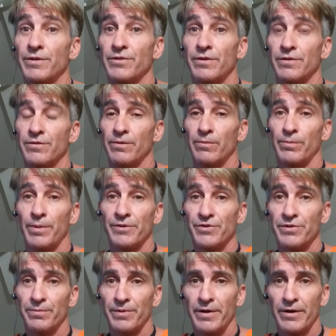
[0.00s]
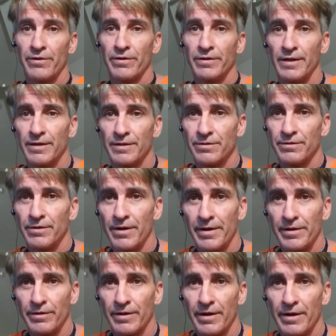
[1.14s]
something about Jim Carrey last night
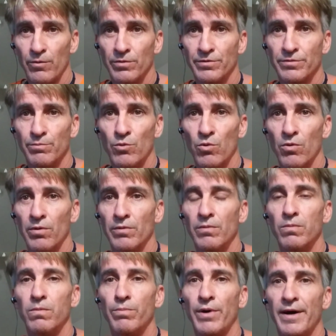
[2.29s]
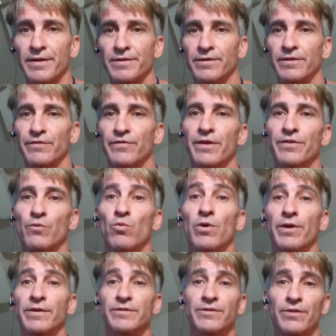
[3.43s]
that was more positive than the one
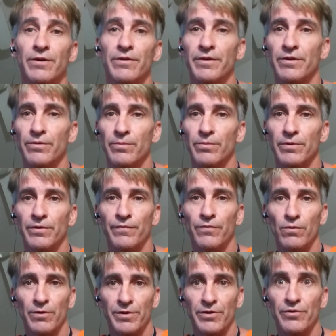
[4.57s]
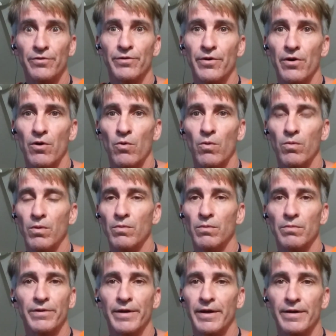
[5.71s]
I saw a year ago
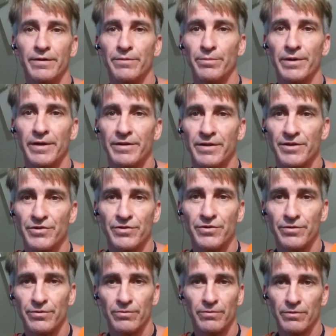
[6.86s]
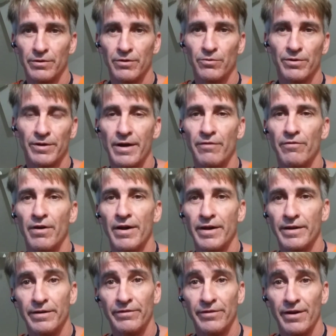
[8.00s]
that I didn't pay attention to. Yeah, right,
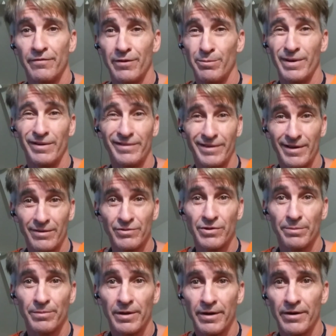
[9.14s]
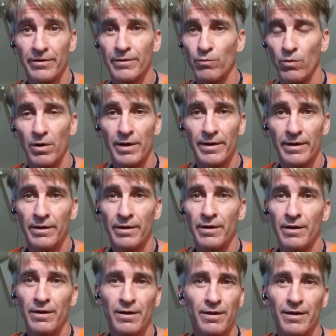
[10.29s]
he's having a meltdown, Jim Carrey. What?
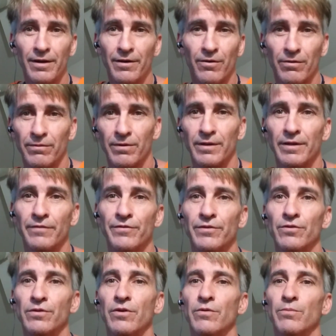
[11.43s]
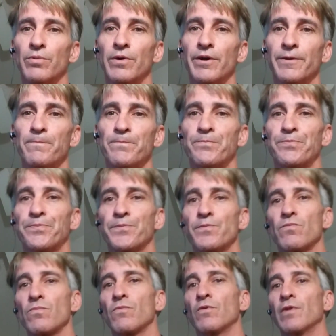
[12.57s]
I left it alone. But
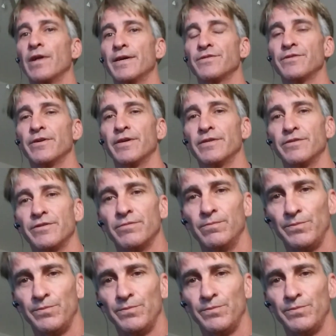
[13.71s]
last night's,